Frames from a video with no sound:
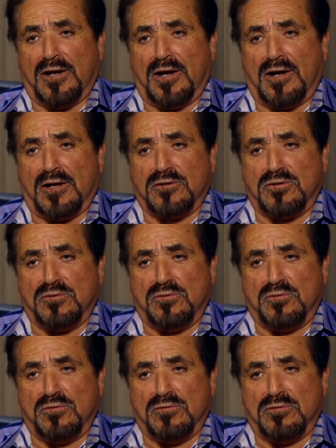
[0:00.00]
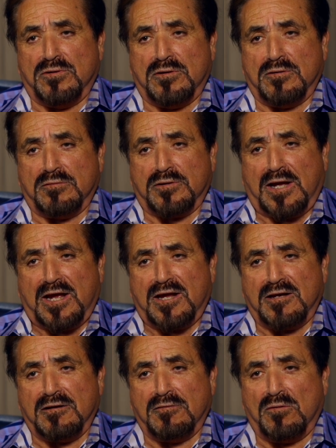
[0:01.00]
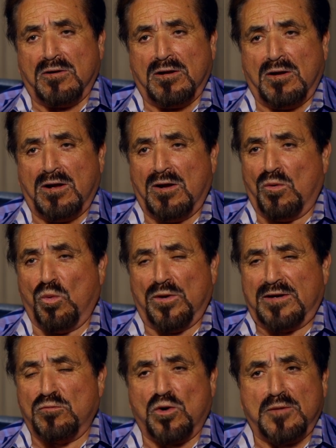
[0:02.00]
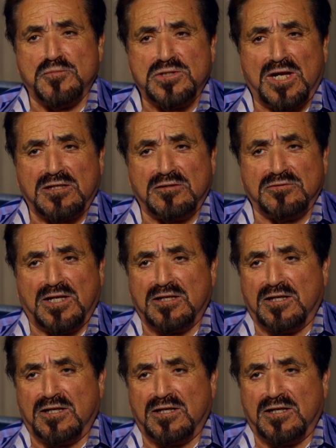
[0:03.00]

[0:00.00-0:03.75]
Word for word: uh, to gain whatever objectives they